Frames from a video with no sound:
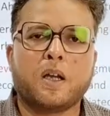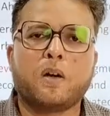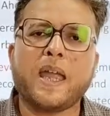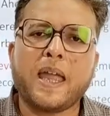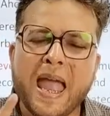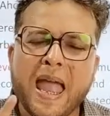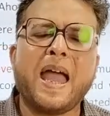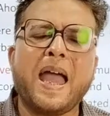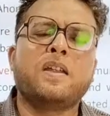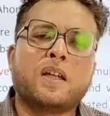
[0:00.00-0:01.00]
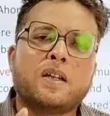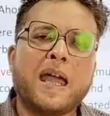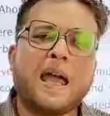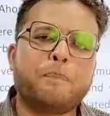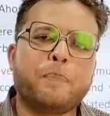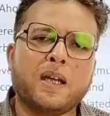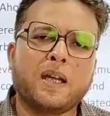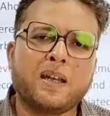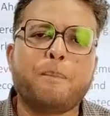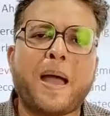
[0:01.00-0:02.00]
Okay, and that
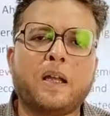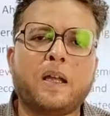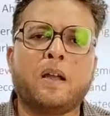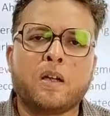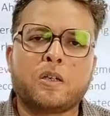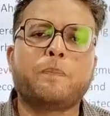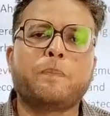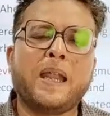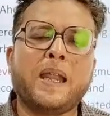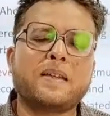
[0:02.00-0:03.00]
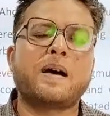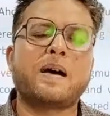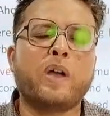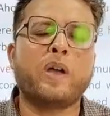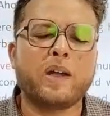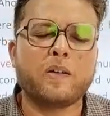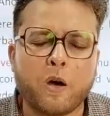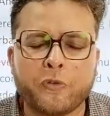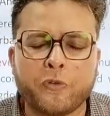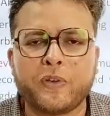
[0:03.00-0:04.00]
particular battle took place somewhere
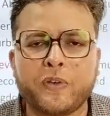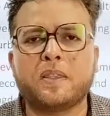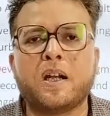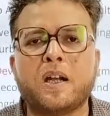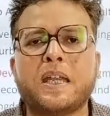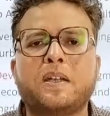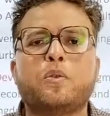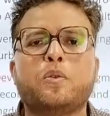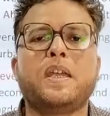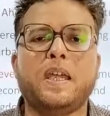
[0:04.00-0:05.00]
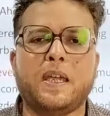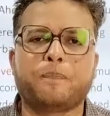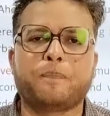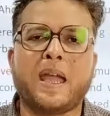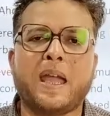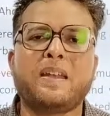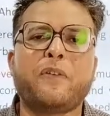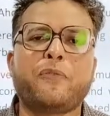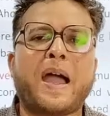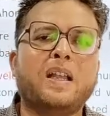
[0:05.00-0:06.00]
around 1532 CE, and
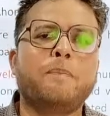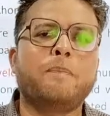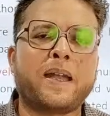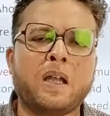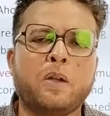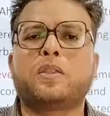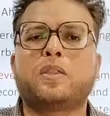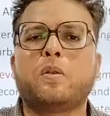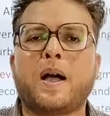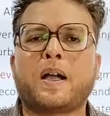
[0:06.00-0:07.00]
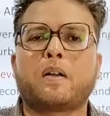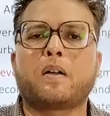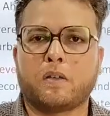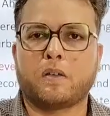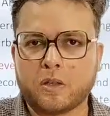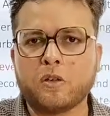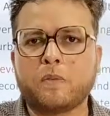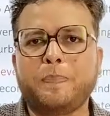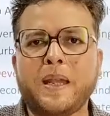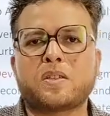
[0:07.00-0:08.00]
the final battle with Turbak
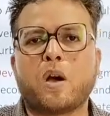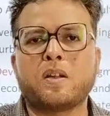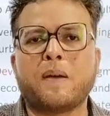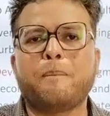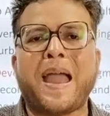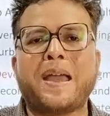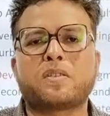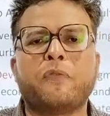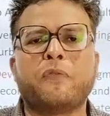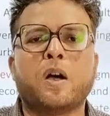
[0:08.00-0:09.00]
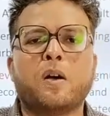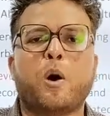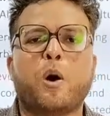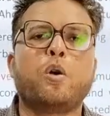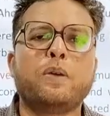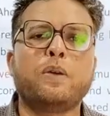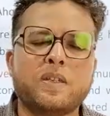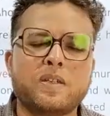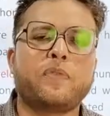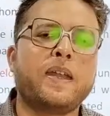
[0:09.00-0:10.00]
took place on the banks of Bhoroli,
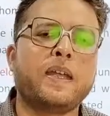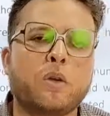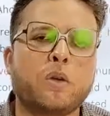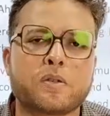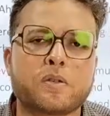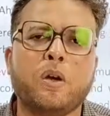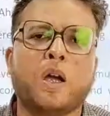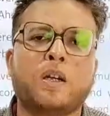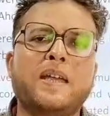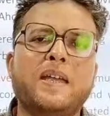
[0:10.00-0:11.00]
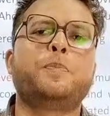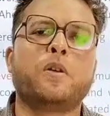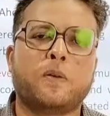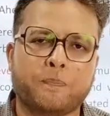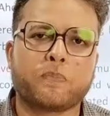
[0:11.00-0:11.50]
which is very close to Tejpur,